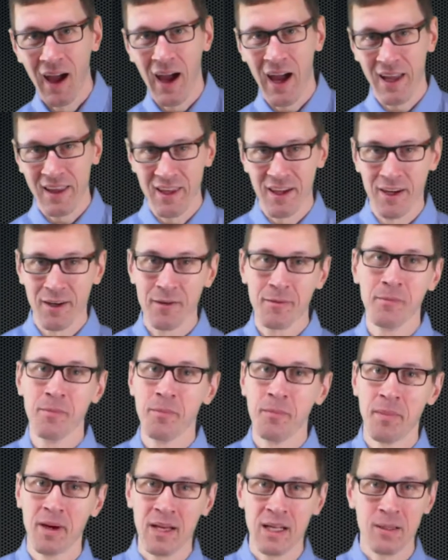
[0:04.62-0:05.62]
Hi there,
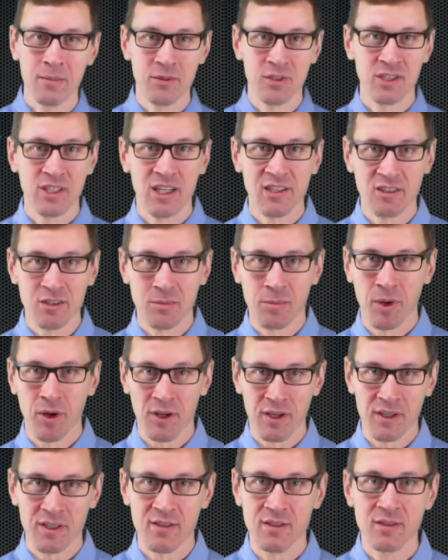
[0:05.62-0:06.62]
my name is Jason
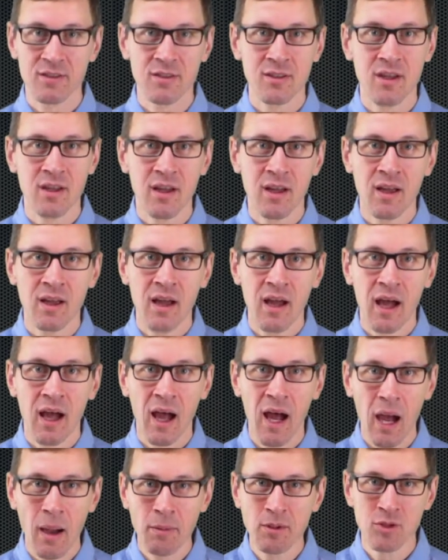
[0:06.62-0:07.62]
Perkins.
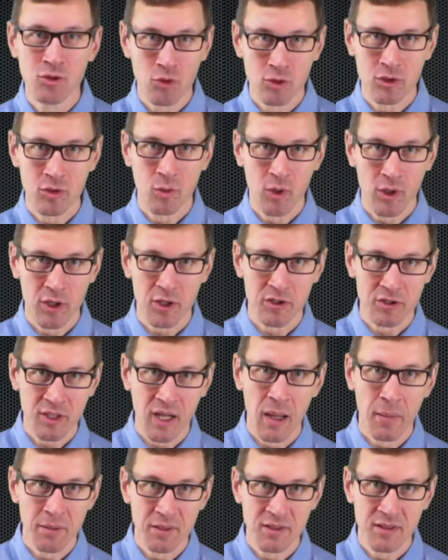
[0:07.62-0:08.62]
I'm a Georgia workers'
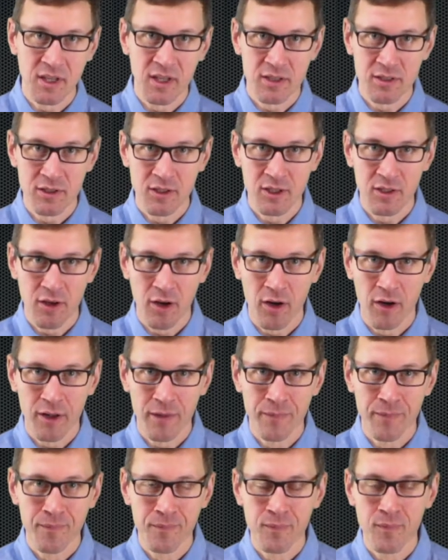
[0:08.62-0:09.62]
compensation attorney.
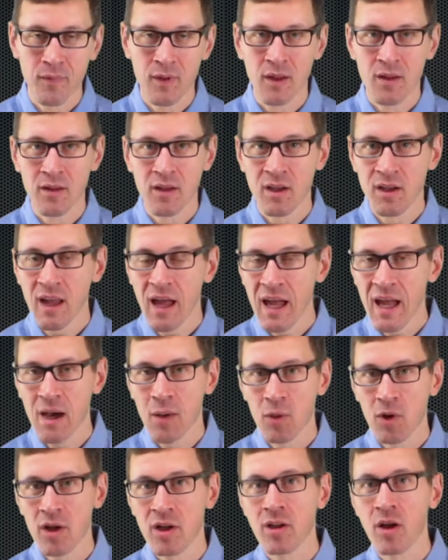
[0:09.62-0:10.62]
Today
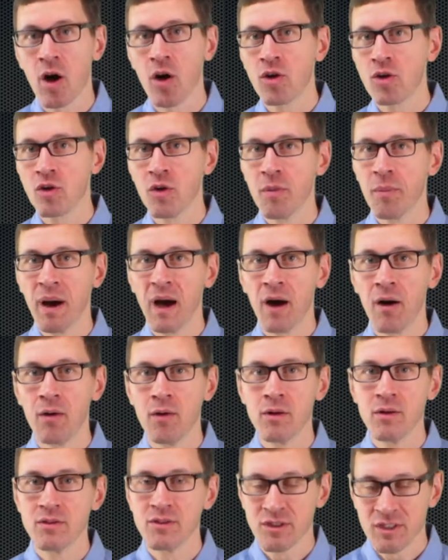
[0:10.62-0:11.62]
I want to talk to you
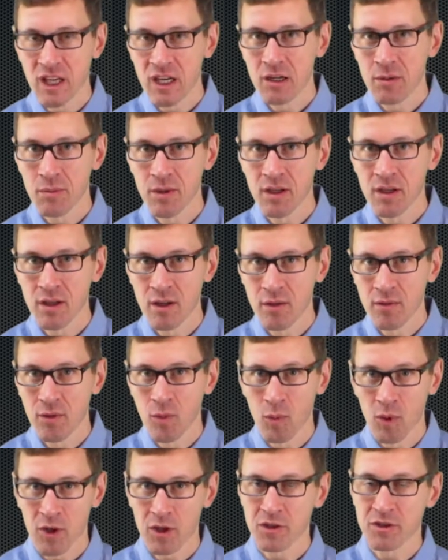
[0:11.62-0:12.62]
about settlement of
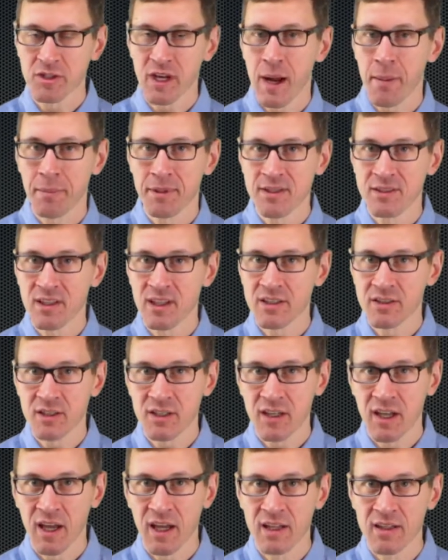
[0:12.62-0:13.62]
a workers'
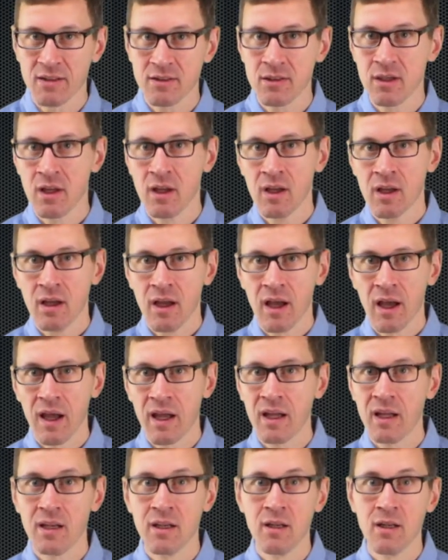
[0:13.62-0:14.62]
compensation case.
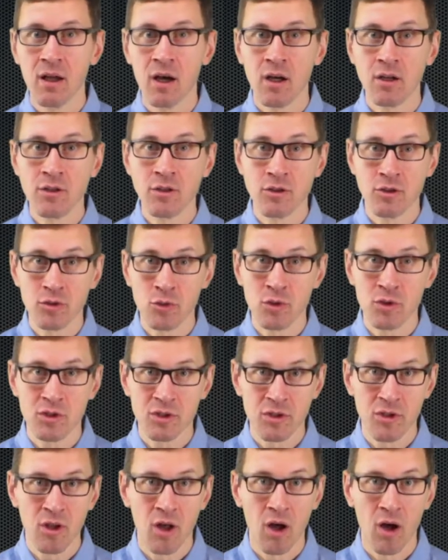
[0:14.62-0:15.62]
And under
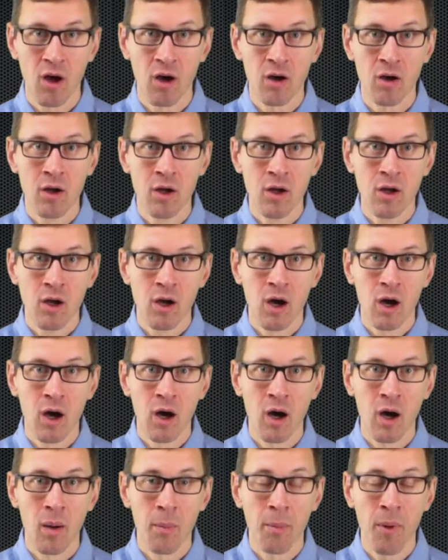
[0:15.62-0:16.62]
Georgia law,
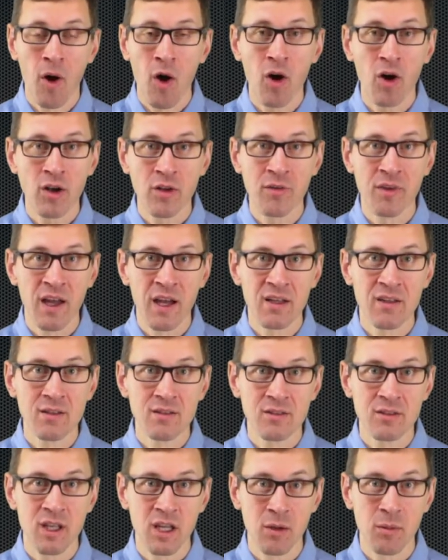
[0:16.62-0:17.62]
uh, a part of that
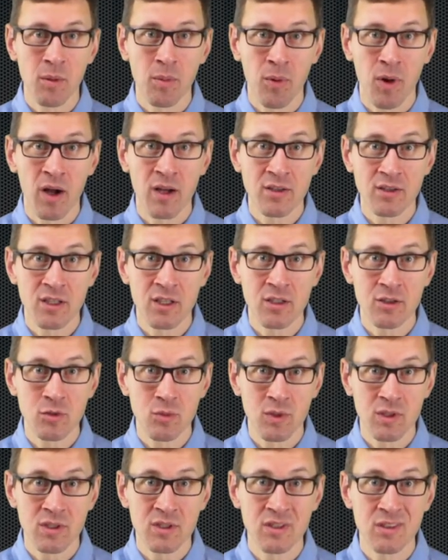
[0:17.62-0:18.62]
settlement
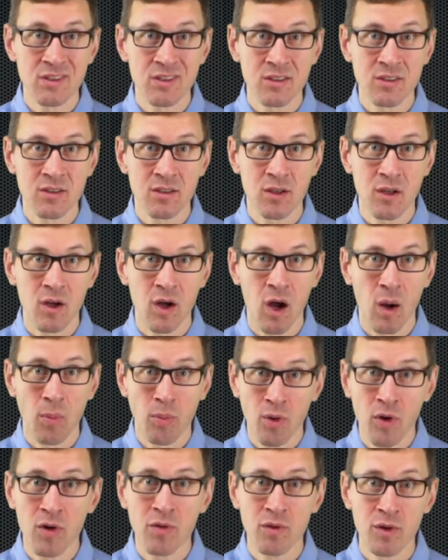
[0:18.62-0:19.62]
process, which is
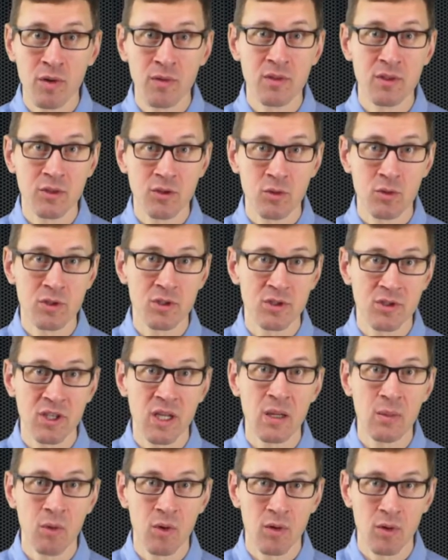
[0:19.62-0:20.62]
approval of the Georgia
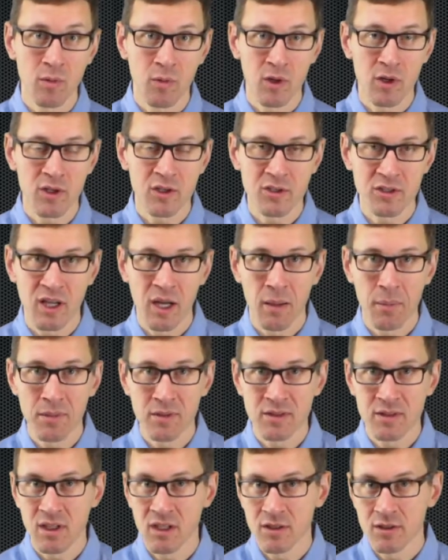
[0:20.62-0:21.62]
State Board of Workers'
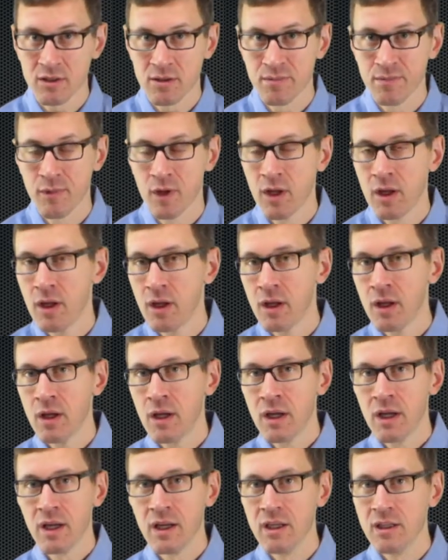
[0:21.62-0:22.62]
Compensation.
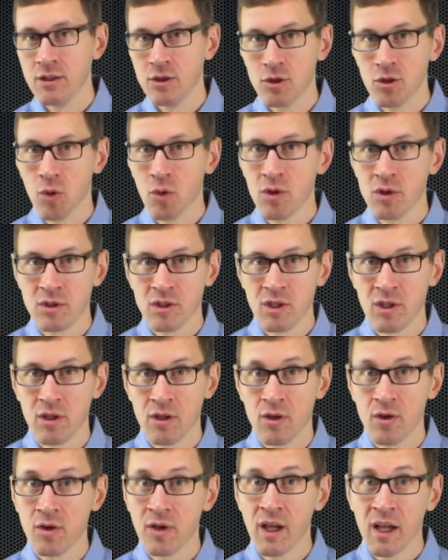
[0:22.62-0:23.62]
In
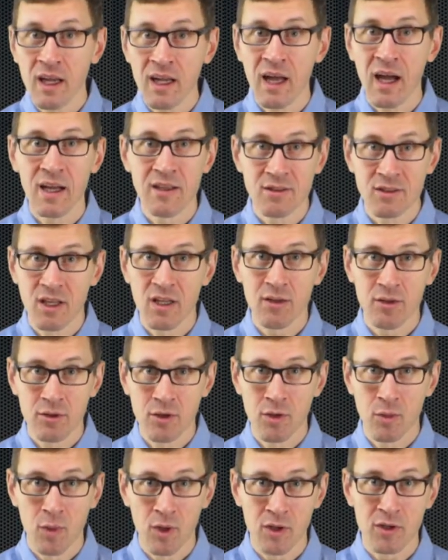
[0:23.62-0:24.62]
Georgia, you cannot settle
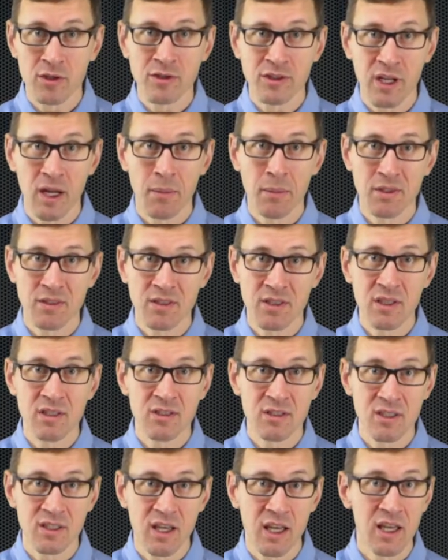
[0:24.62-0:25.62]
your workers'
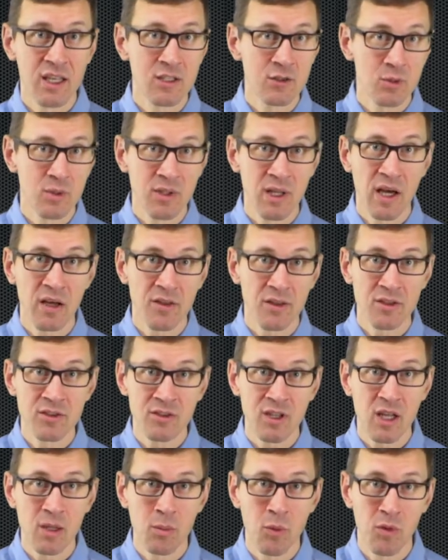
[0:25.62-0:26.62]
compensation case without the
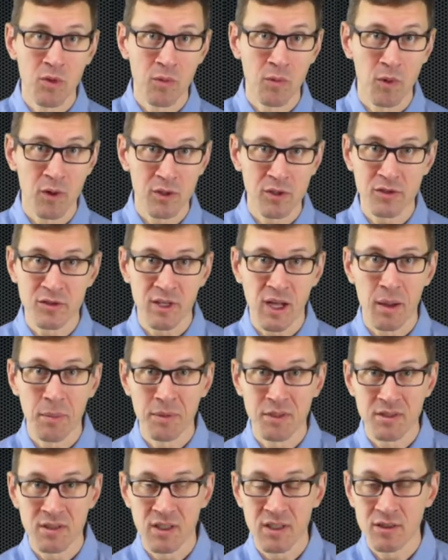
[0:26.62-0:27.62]
State Board of Workers'
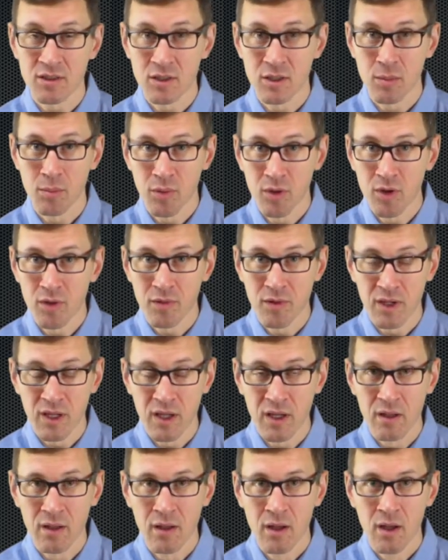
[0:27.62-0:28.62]
Compensation approving
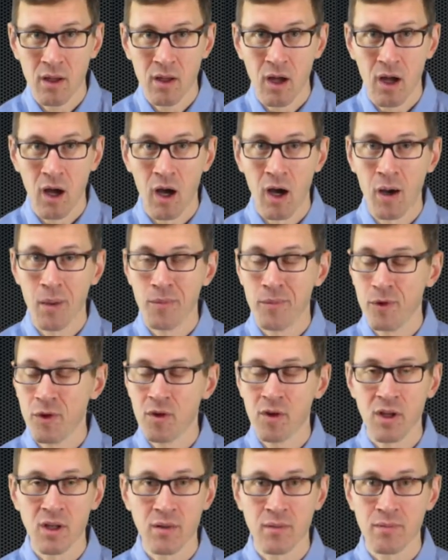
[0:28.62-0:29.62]
it. Um,
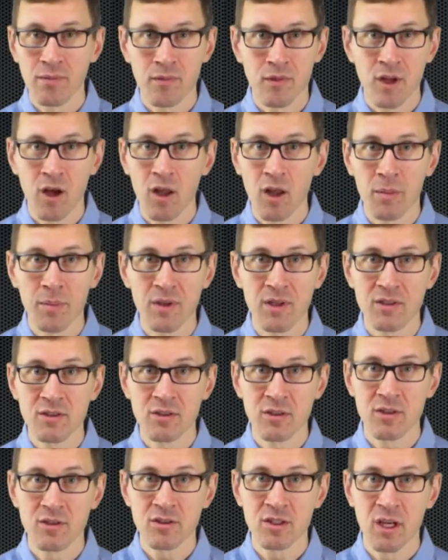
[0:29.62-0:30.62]
you can call up the
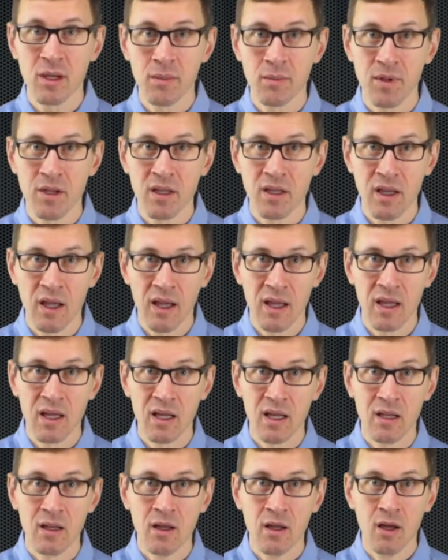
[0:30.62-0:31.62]
insurance company
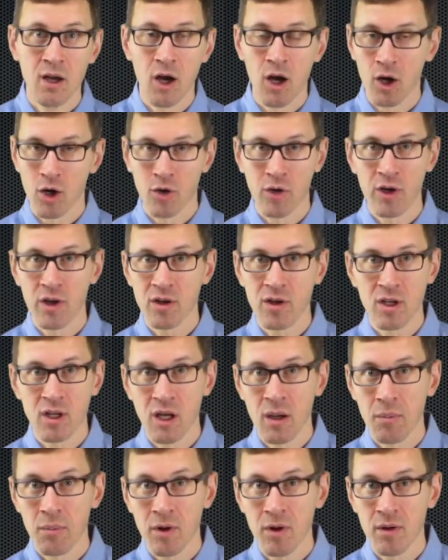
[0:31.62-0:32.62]
and agree on a
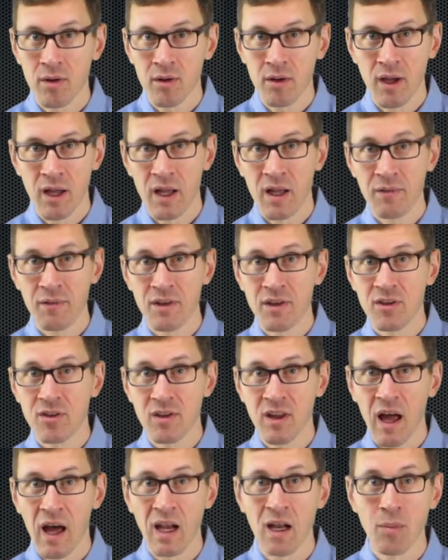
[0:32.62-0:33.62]
number, and if
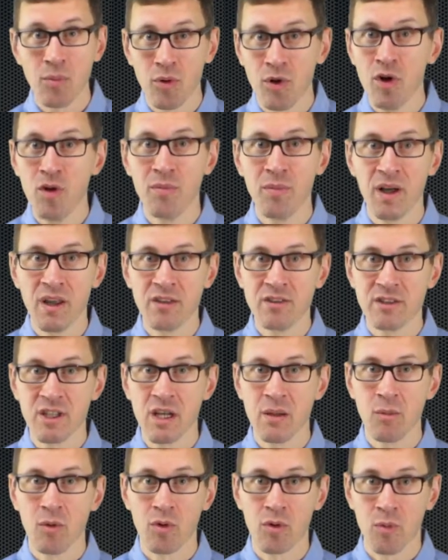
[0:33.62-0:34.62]
it's not approved by the
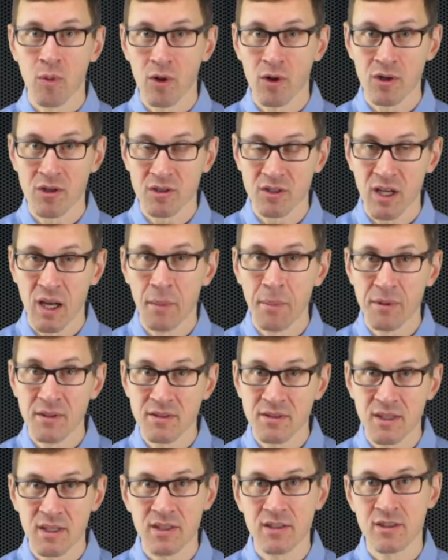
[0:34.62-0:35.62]
State Board of Workers'
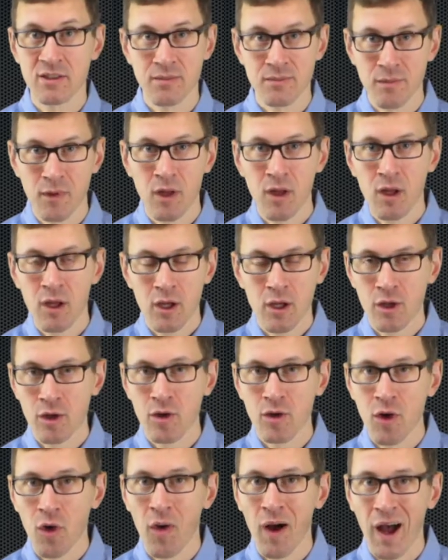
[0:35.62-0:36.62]
Compensation,
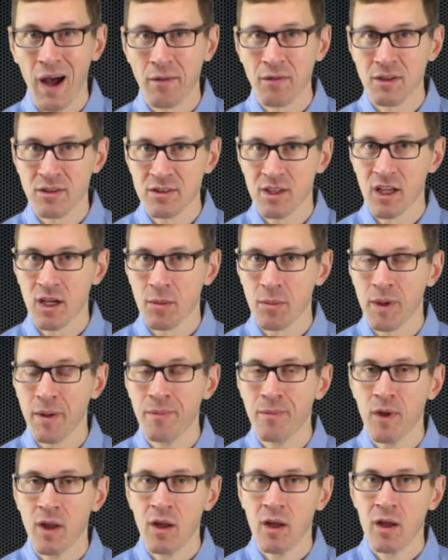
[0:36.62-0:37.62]
you don't have a settlement.